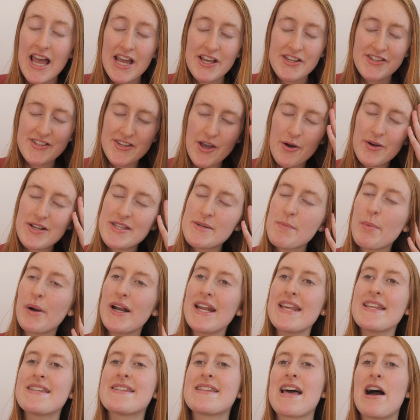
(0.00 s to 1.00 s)
So it's
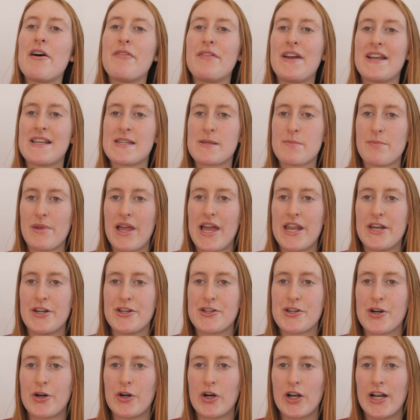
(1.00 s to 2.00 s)
pretty
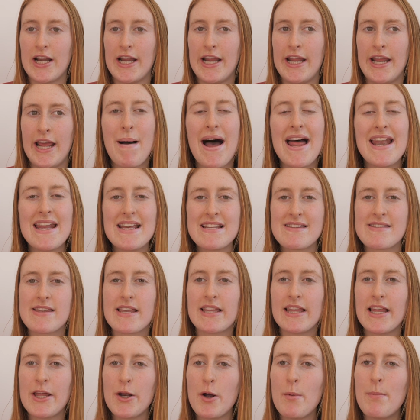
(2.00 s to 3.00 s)
self-explanatory, but it's a
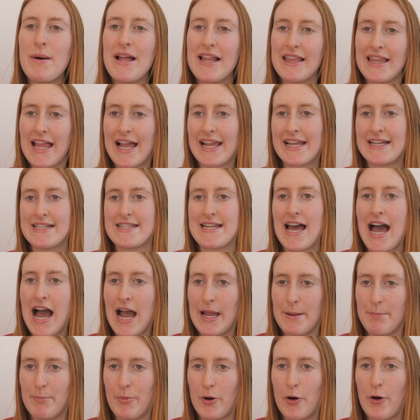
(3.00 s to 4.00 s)
little bit like a
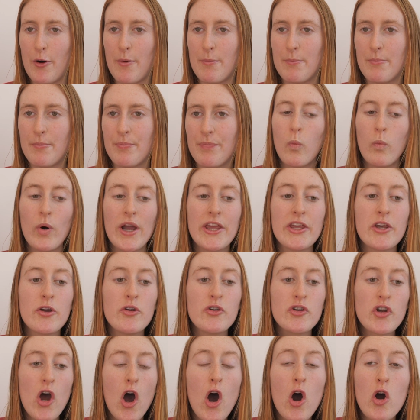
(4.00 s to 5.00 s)
time bomb, where you
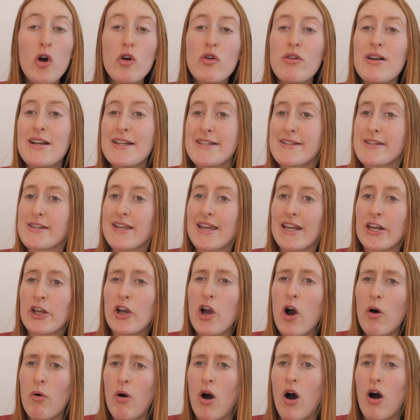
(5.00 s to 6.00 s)
know it's gonna
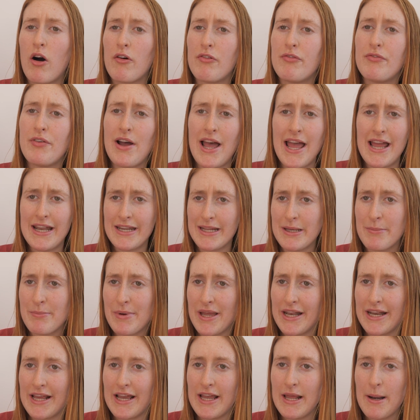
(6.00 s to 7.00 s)
go off any
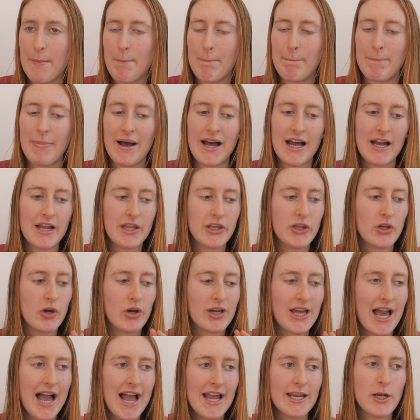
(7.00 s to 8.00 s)
minute, but you're
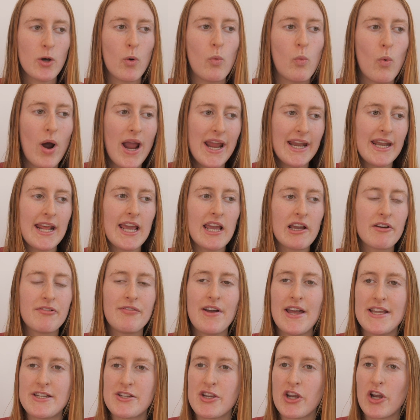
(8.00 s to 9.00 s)
kind of waiting for
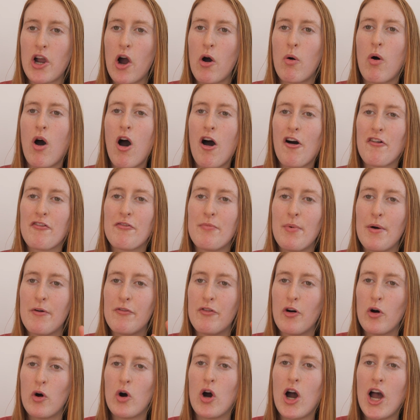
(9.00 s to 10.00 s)
it to go off
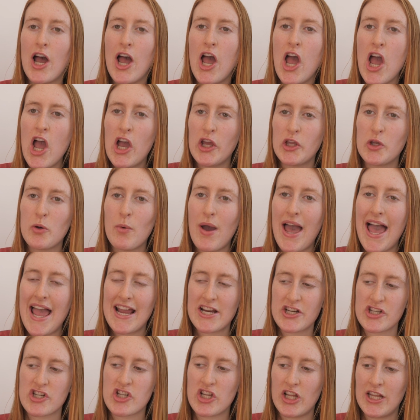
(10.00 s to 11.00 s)
before you
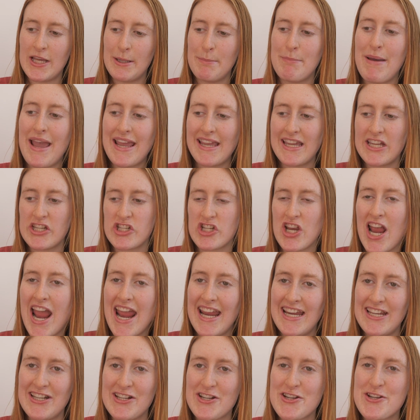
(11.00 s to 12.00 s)
actually make a
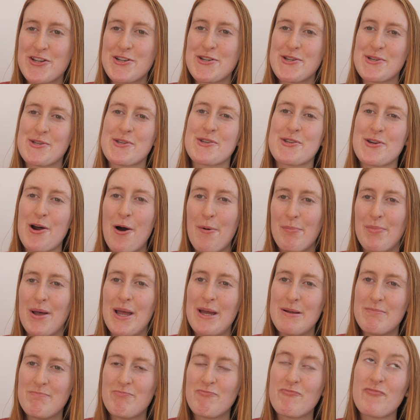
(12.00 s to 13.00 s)
change to stop
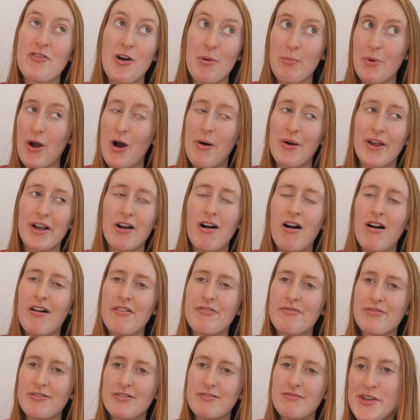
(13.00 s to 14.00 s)
it from going
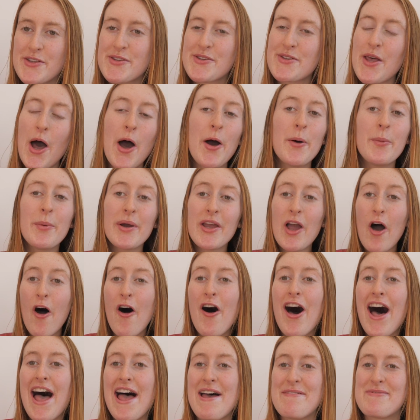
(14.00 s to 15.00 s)
off. So we
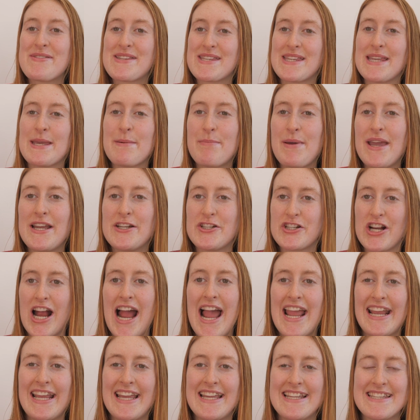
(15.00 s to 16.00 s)
all have sleeping
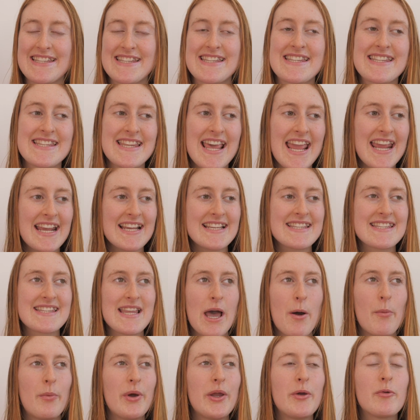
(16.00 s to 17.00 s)
dragons, things
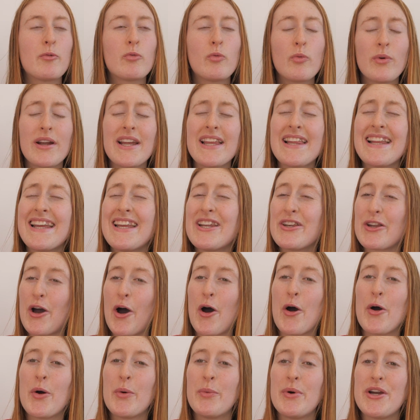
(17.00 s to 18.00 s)
that we really
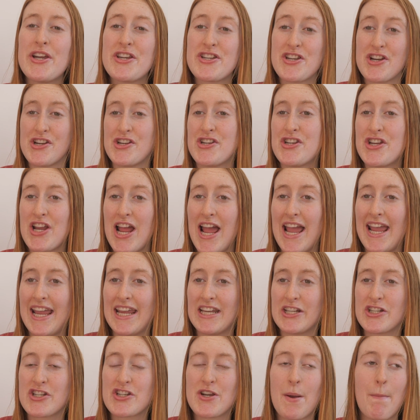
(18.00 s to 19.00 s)
know we should
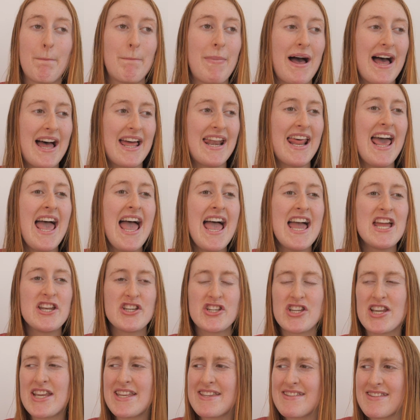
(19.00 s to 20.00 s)
change, but
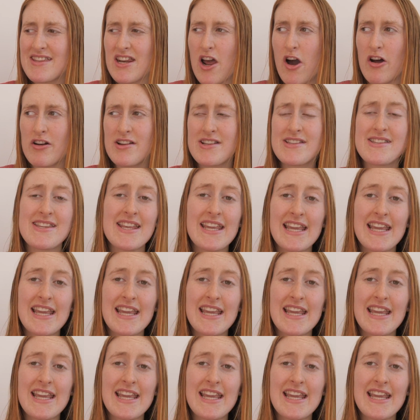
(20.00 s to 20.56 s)
just honestly